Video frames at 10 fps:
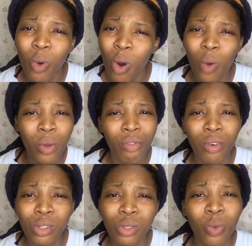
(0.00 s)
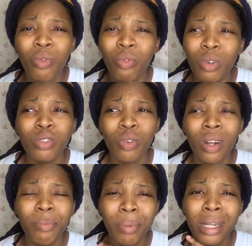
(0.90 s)
or we vote
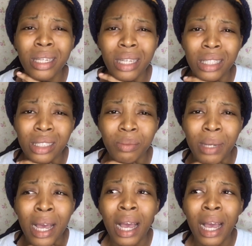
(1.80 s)
for bad leadership.